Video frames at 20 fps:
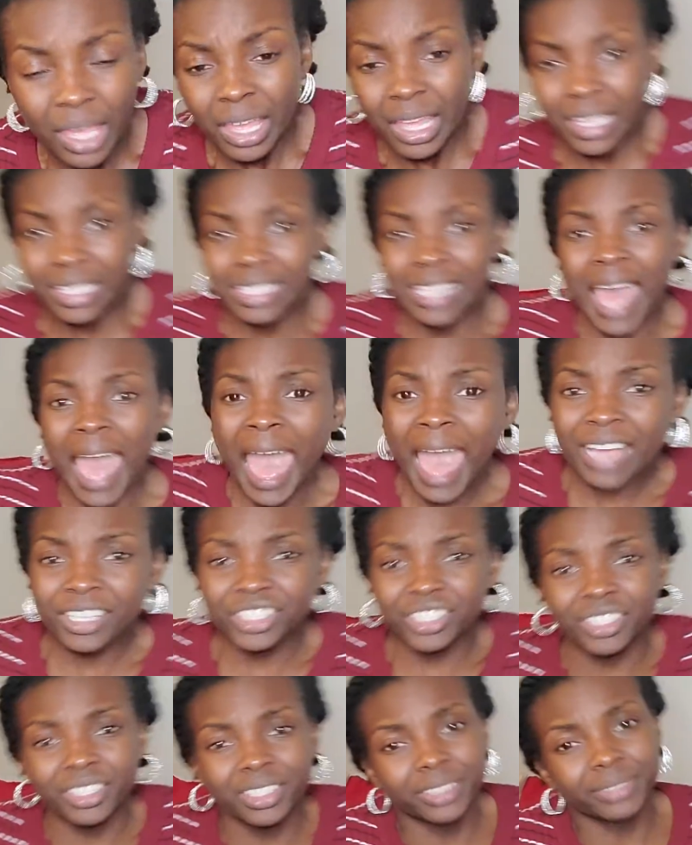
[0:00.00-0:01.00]
It's
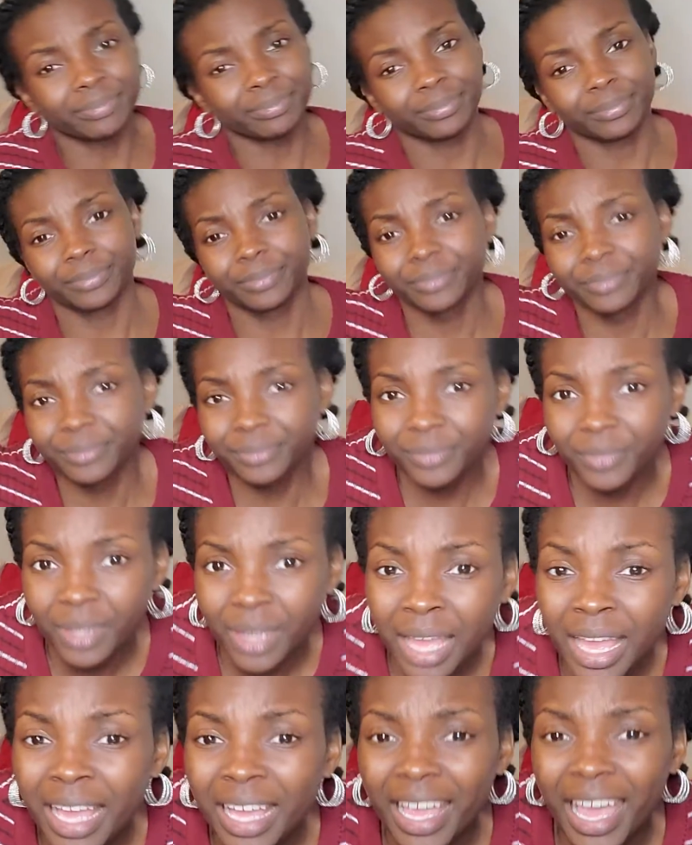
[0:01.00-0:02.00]
actually
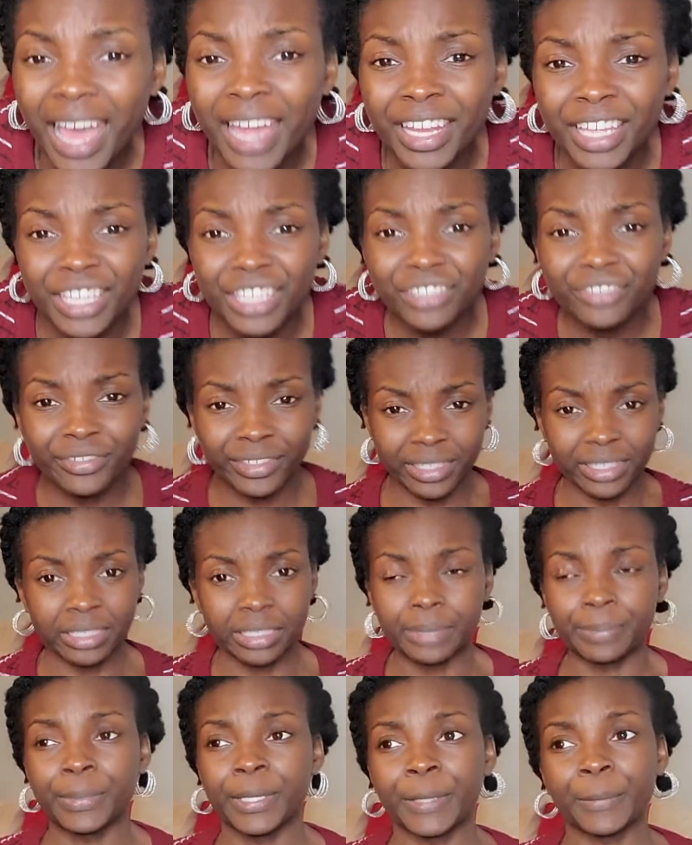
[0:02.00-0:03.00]
kind of
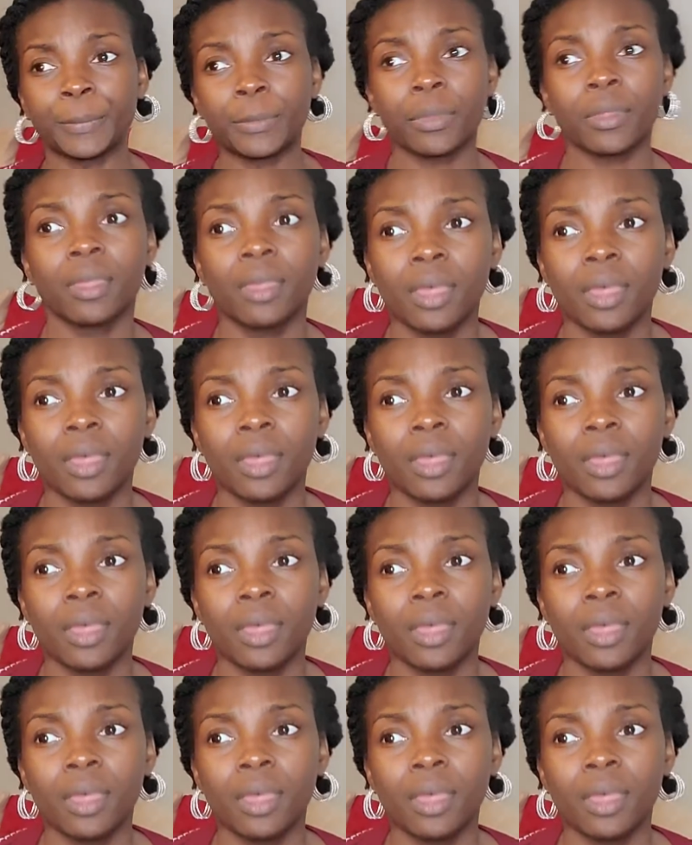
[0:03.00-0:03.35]
interesting to me.